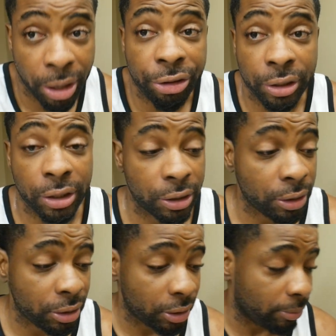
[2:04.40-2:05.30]
better than
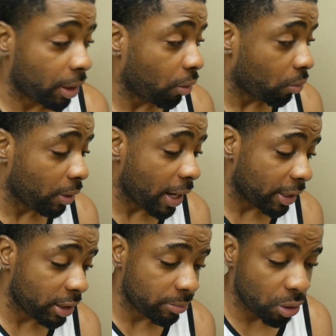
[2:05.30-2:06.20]
this. I'm not gonna lie,
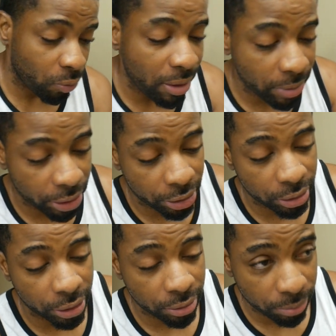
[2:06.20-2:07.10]
they smell way better than
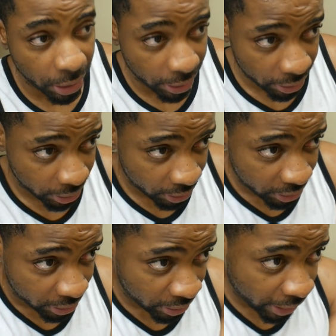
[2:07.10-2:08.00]
this. But
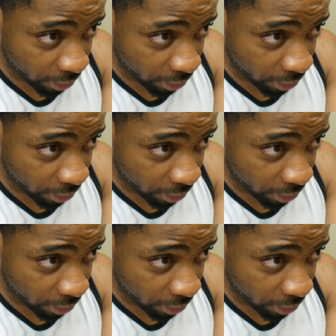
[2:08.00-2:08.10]
they